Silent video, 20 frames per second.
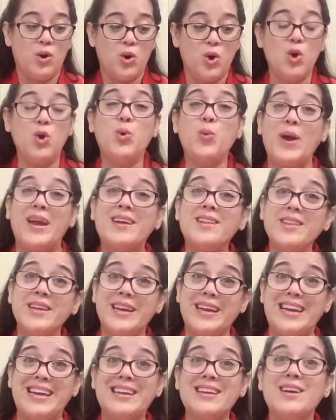
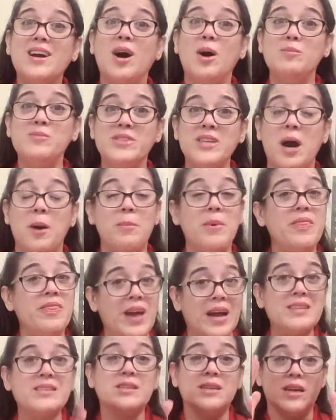quickly it comes up, and
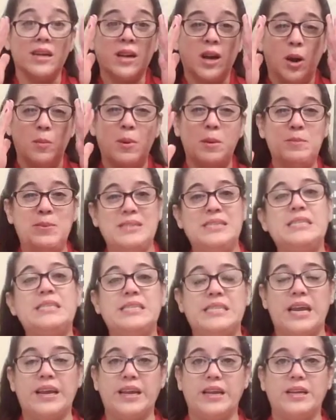that's going to come up in a
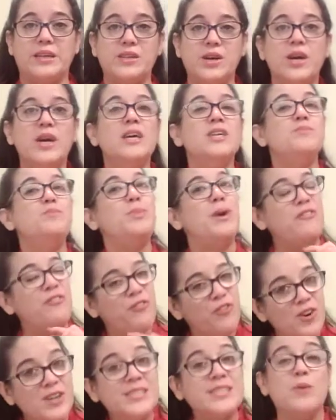second. But
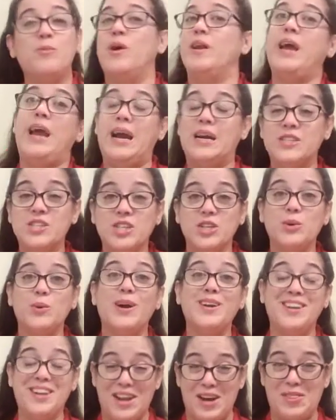first, I want to ask you
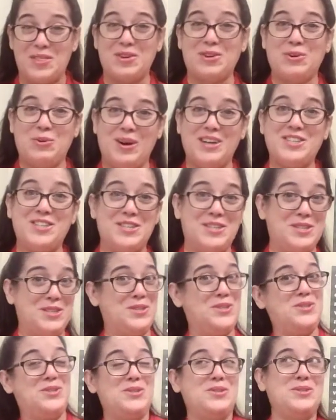another question.
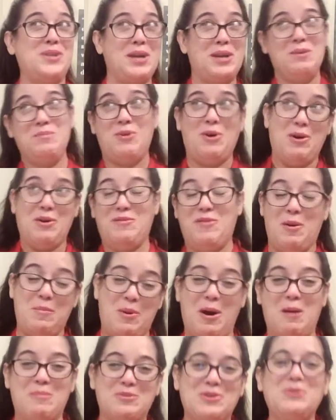This is the second part of our
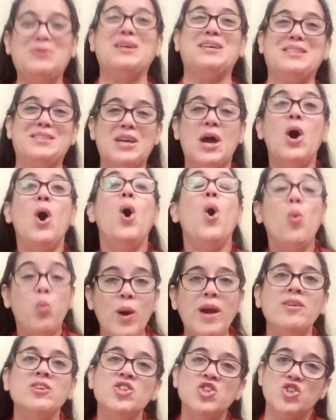pop quiz.
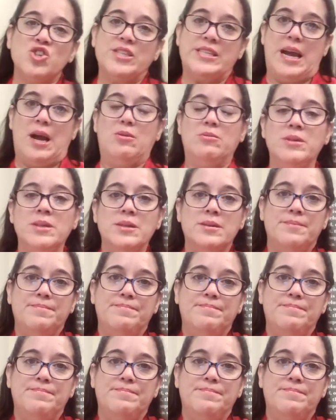Where is your sound?